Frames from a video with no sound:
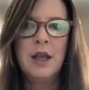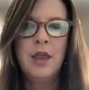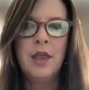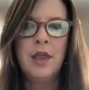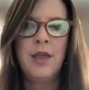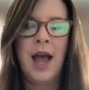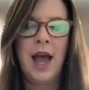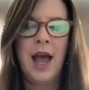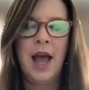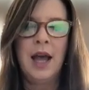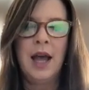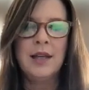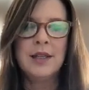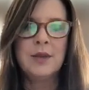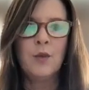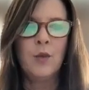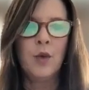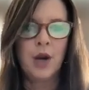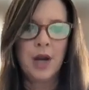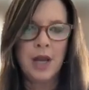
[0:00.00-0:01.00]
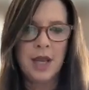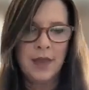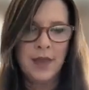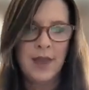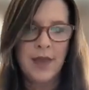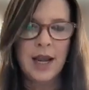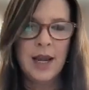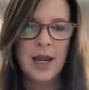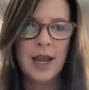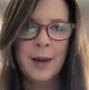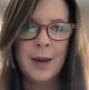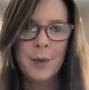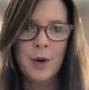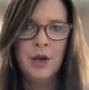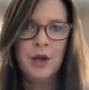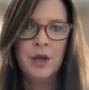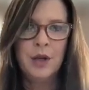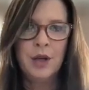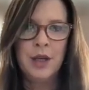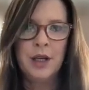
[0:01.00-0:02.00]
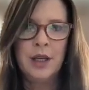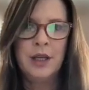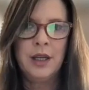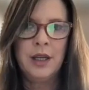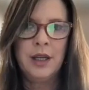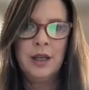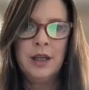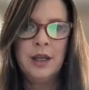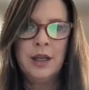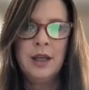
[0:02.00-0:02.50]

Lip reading: that were in that neighborhood,